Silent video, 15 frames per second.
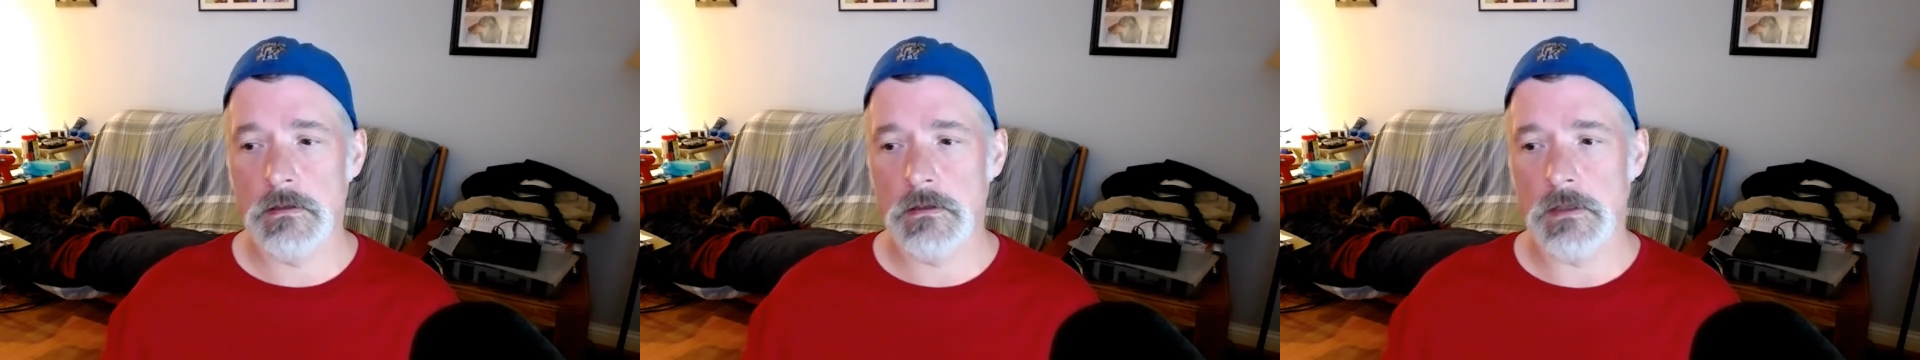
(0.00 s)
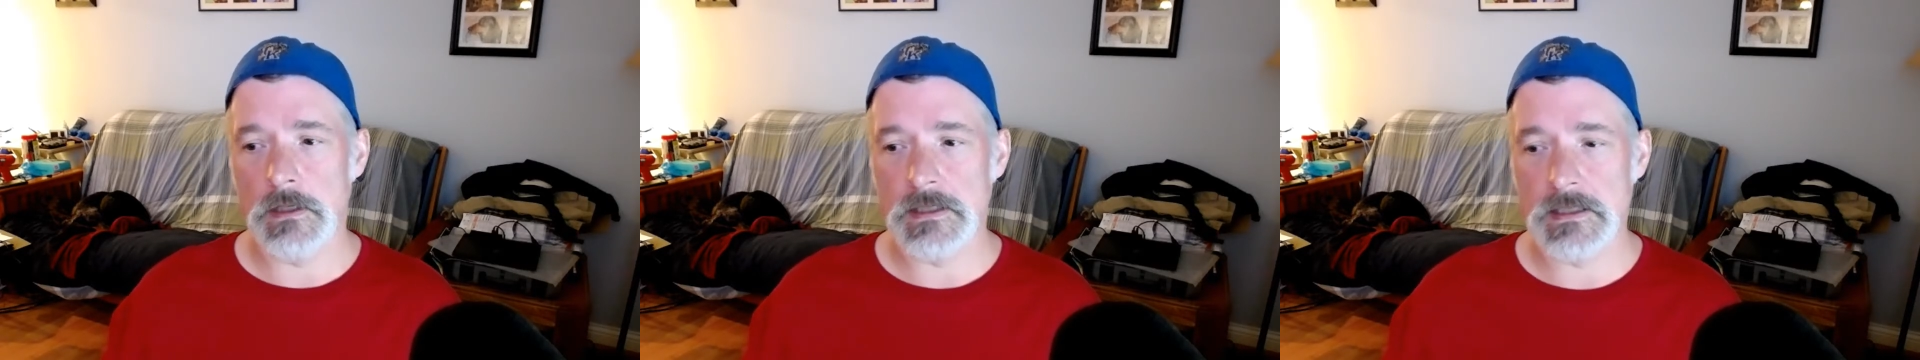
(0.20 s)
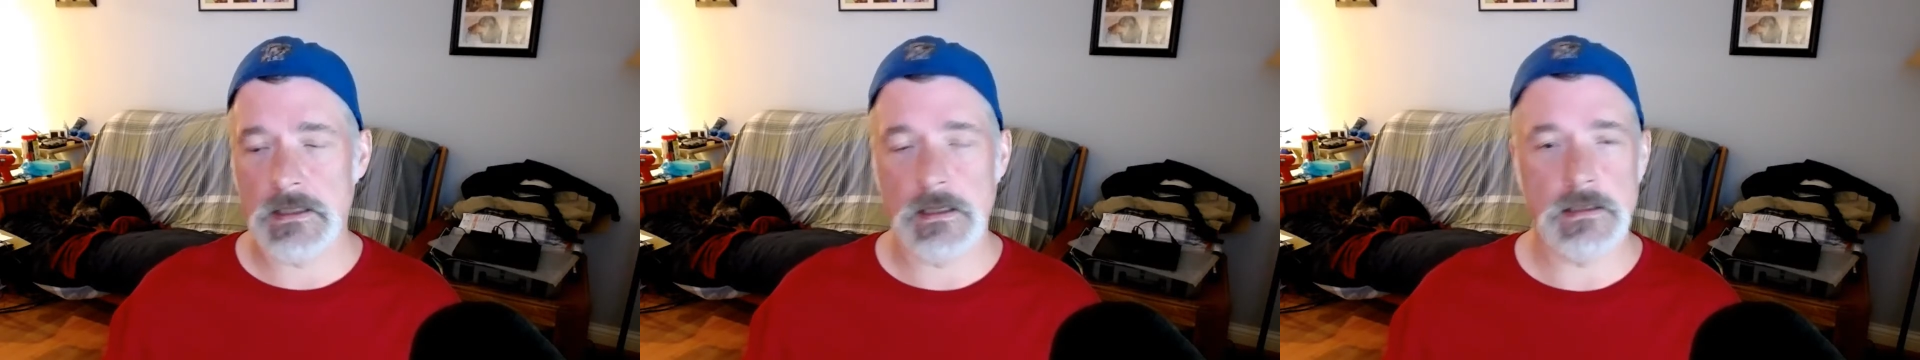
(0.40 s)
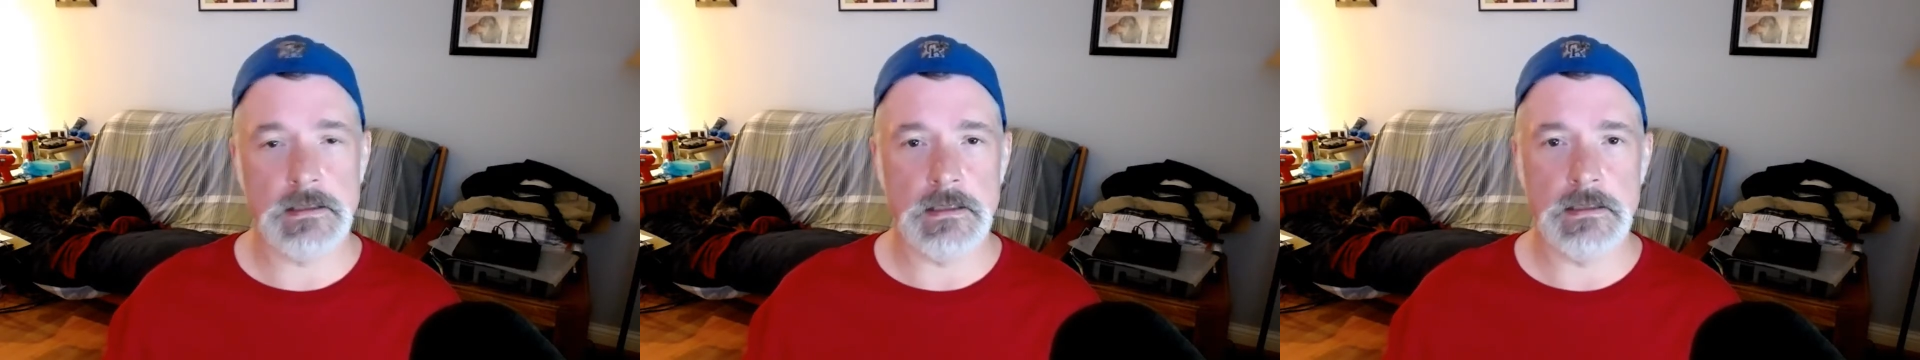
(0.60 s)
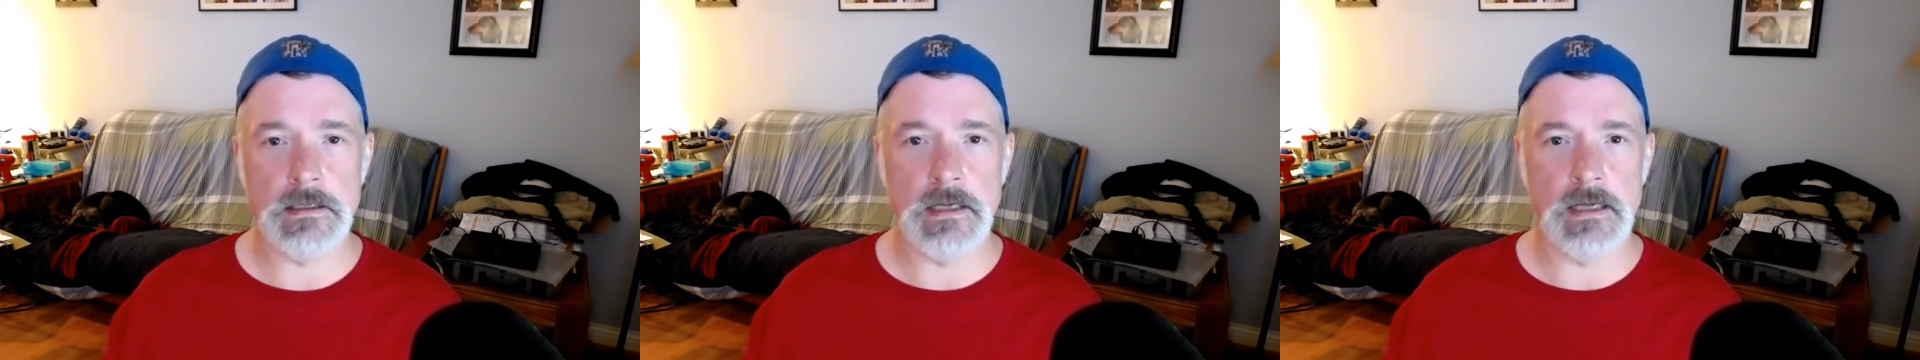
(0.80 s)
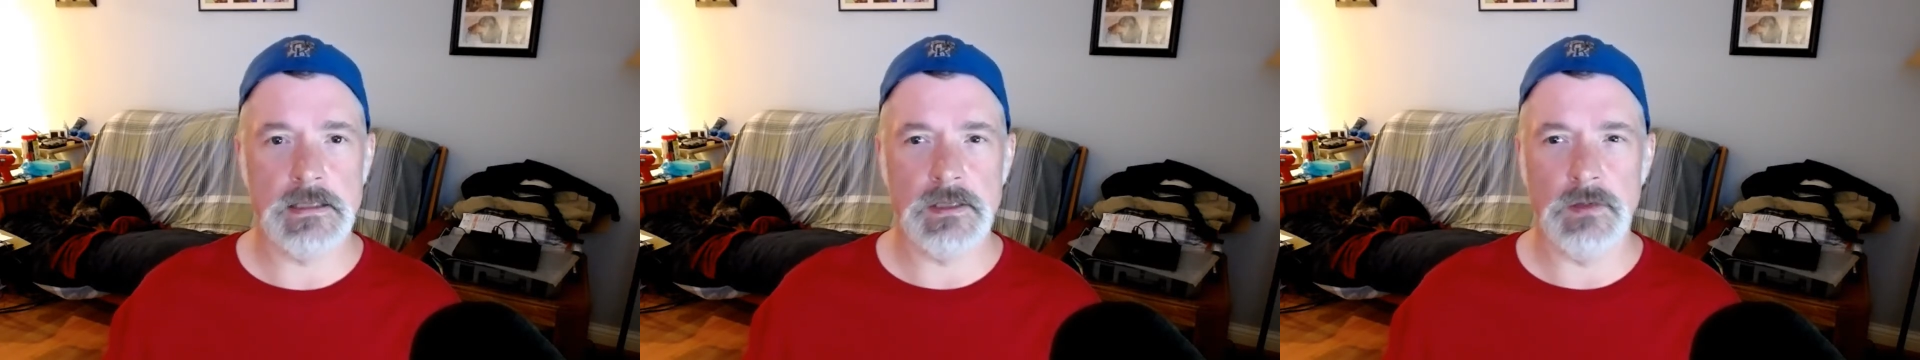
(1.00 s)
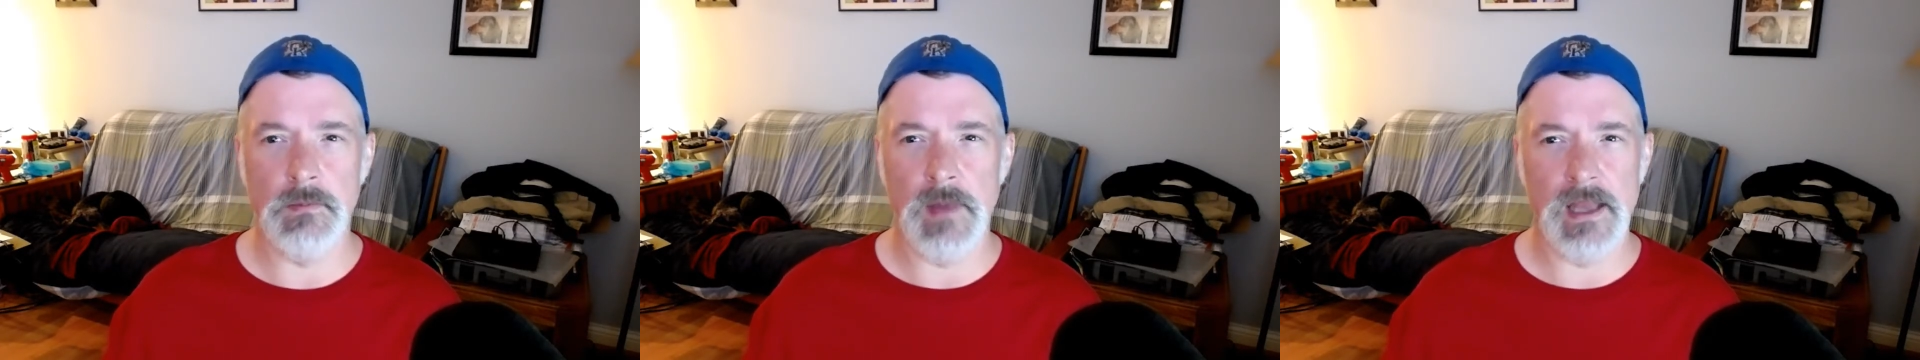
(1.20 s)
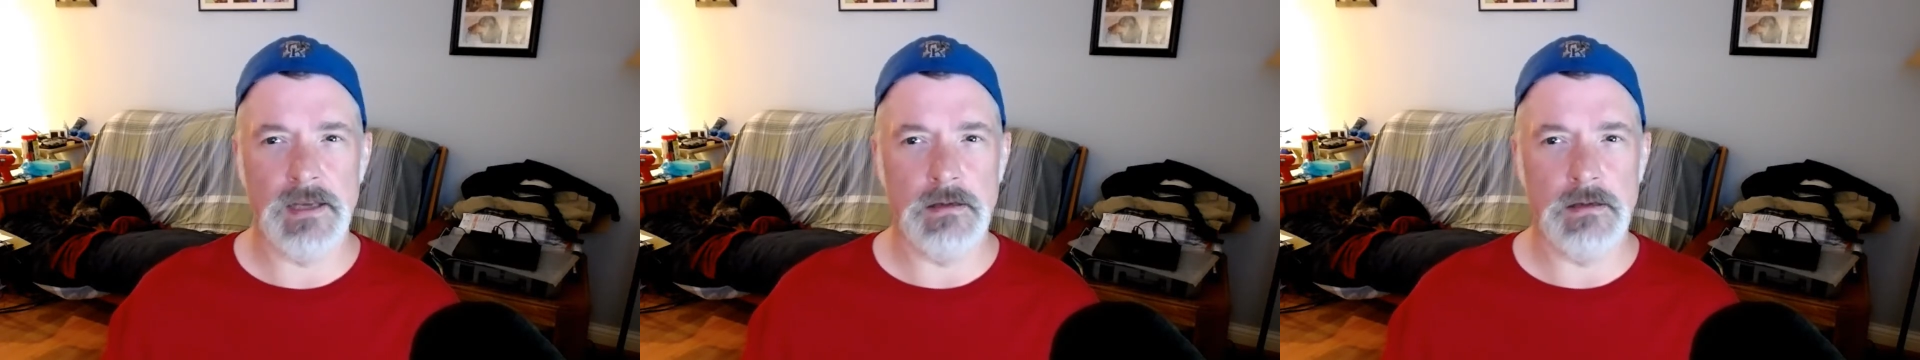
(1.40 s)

It's because it's not too bad.